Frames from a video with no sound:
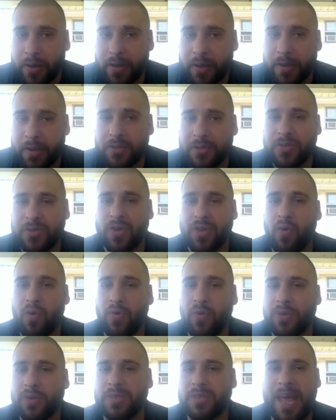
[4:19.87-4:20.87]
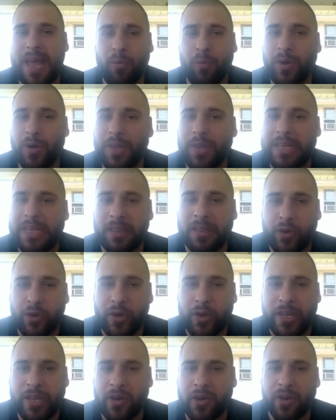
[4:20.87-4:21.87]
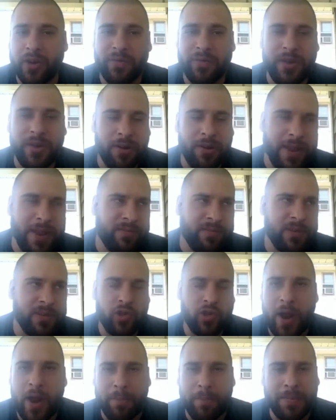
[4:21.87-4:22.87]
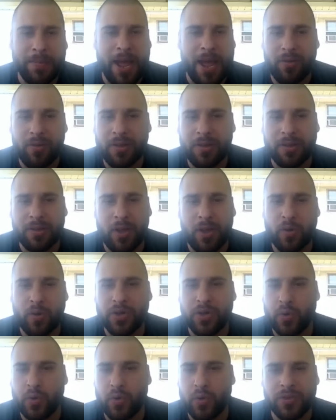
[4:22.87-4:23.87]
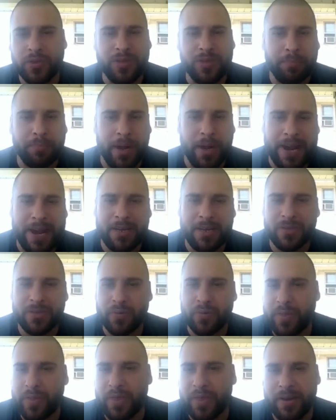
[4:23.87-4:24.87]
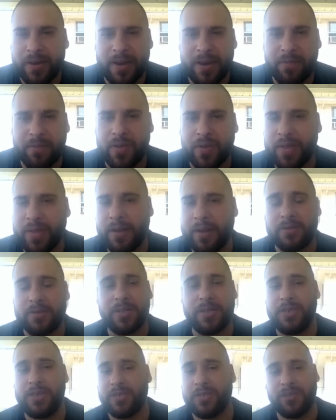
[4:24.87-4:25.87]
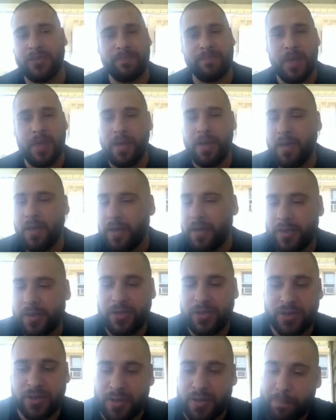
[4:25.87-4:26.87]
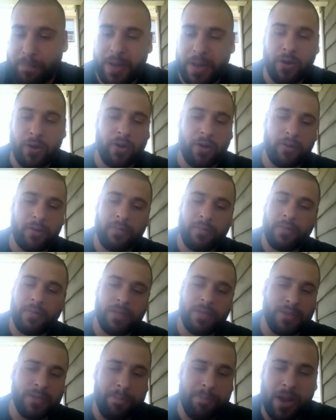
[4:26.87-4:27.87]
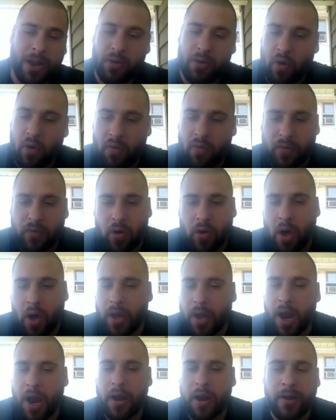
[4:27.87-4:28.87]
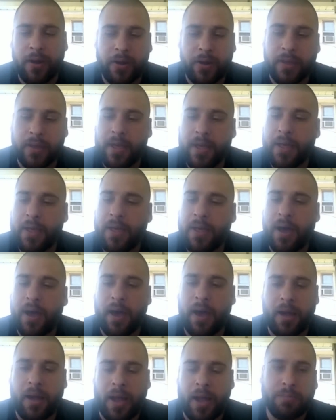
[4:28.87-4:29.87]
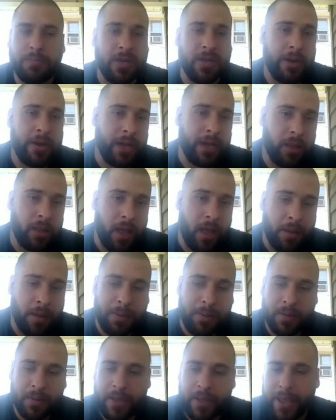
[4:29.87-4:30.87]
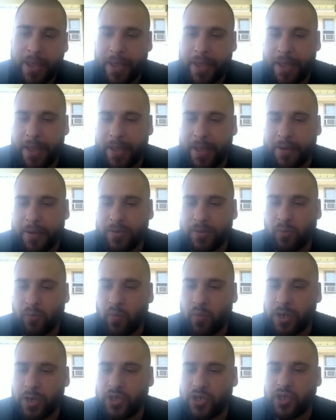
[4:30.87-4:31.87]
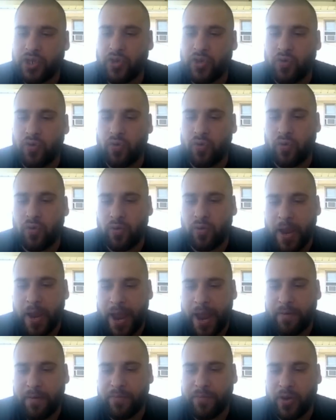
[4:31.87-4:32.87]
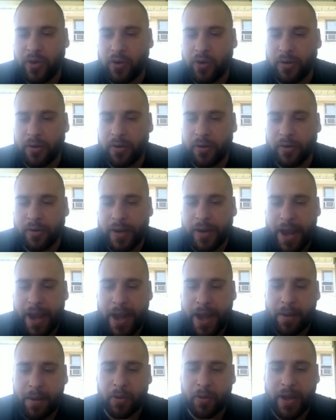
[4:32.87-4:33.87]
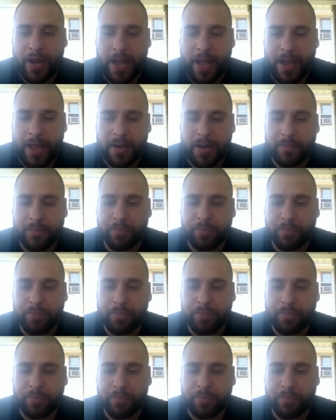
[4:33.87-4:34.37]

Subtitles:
So there's not really a learning curve. You don't have to drop down to the lower tours to practice with it and everything else. It's just a better overall card. Club. And once you have your Hammerhead,